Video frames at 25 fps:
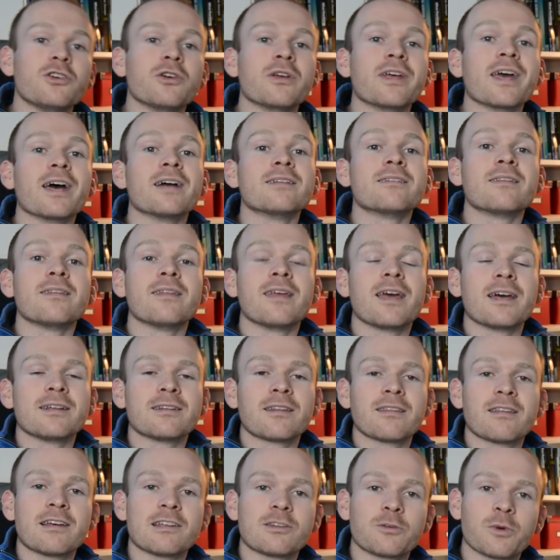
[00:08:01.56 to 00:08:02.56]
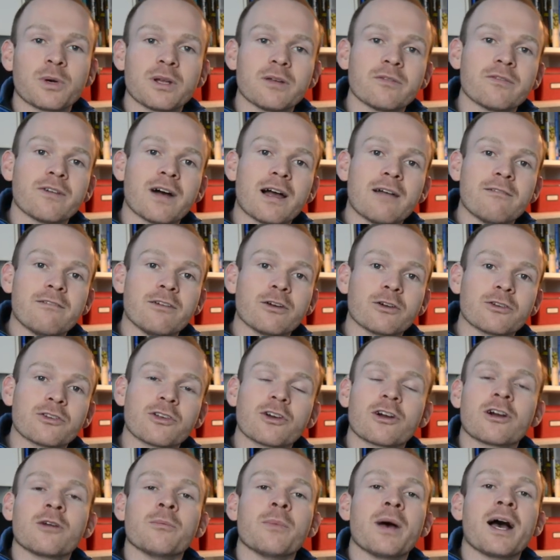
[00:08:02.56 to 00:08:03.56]
you get to the end of that twenty-five year
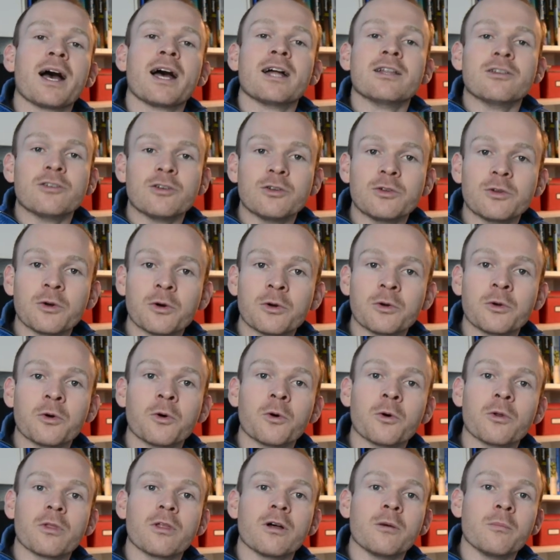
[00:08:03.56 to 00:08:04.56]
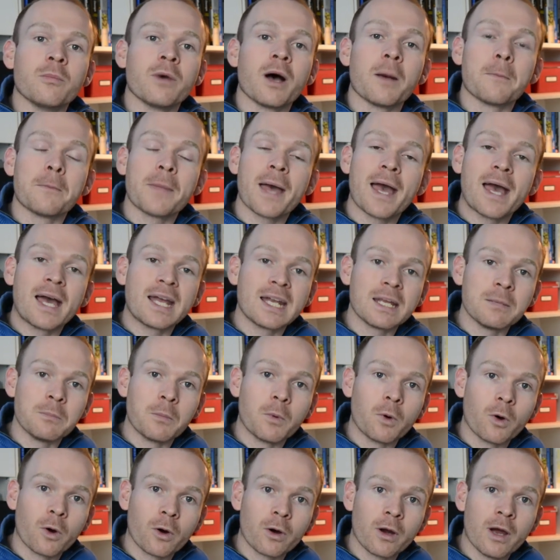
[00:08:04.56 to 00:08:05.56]
term and you don't owe them a penny
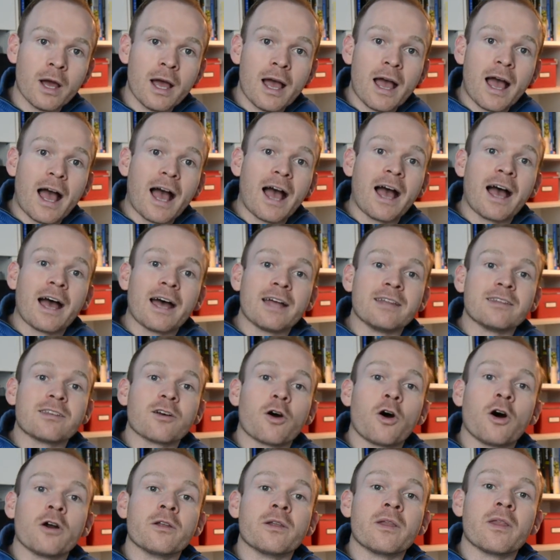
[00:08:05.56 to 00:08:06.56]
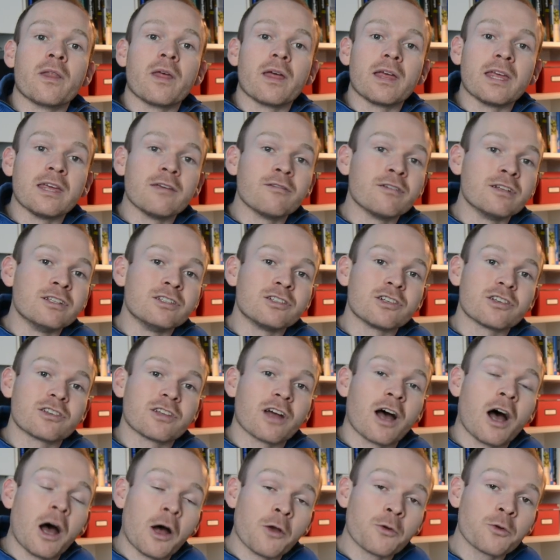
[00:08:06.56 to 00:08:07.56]
more. And on even just
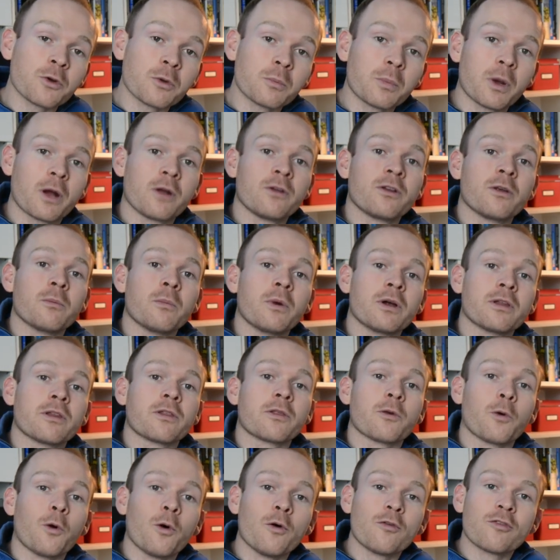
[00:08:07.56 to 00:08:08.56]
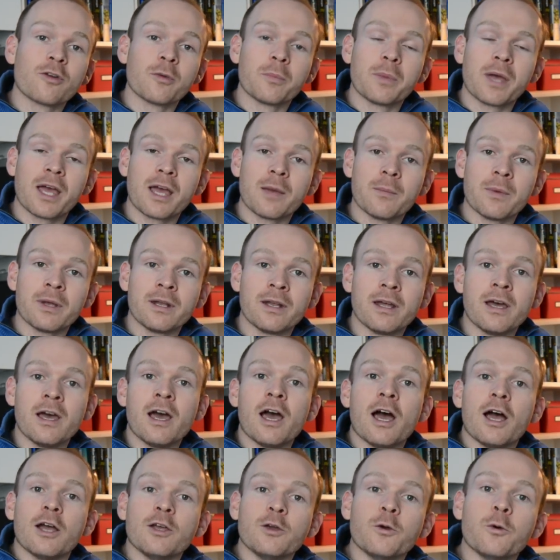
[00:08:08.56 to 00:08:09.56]
a one hundred pounds a month overpayment,
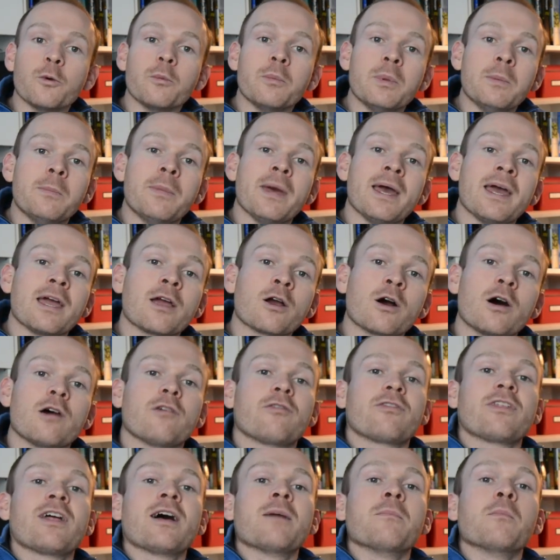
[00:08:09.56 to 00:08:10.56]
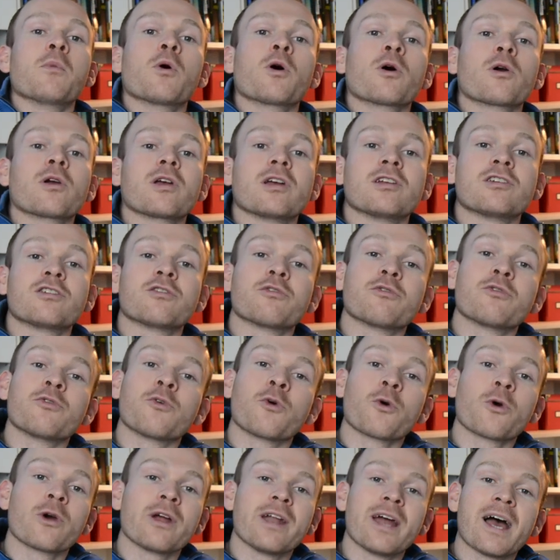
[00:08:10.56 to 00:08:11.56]
you would be paying off that mortgage
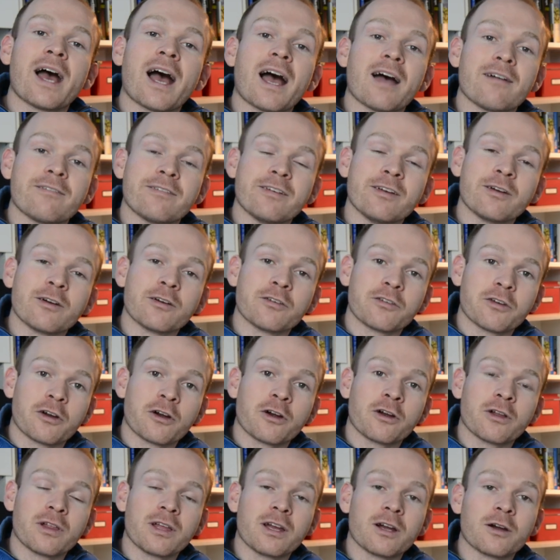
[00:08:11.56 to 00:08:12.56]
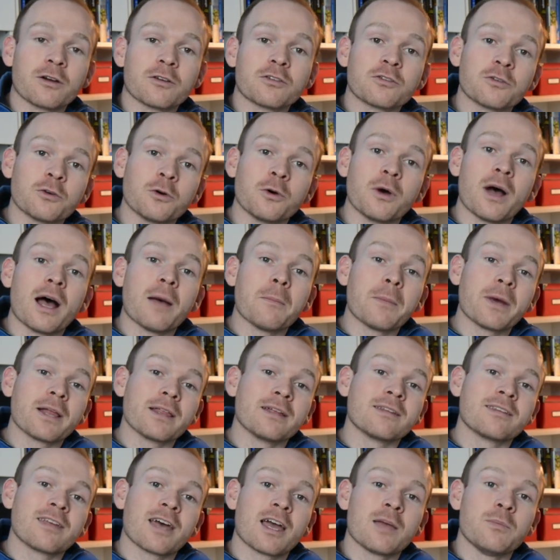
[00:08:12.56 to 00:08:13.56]
four and a half years earlier. So by
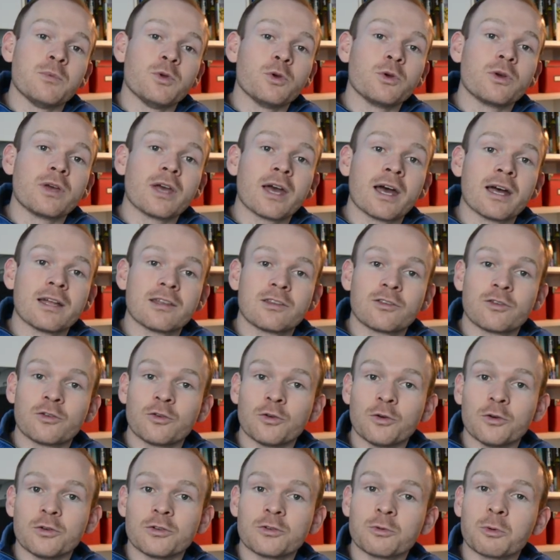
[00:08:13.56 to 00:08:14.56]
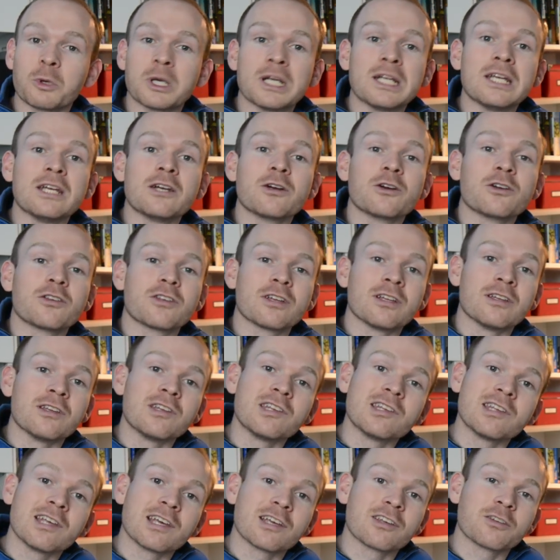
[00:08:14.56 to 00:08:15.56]
the time you get to twenty years and
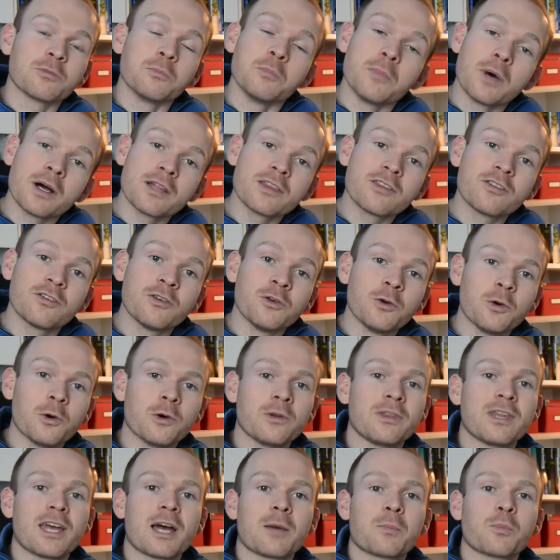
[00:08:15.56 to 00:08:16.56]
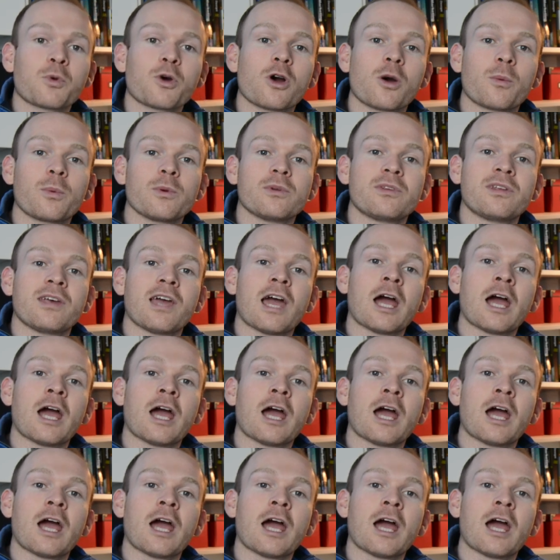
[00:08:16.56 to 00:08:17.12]
six months, you own that property